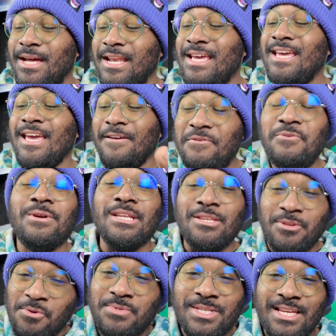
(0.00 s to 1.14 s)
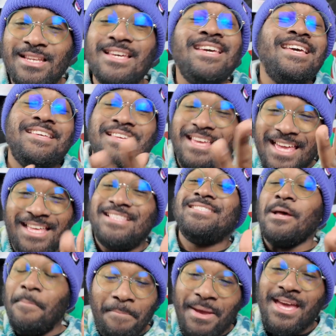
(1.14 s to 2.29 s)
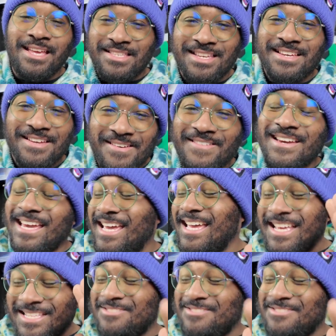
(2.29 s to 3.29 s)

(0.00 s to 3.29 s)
But if you can use it, it's amazing, okay?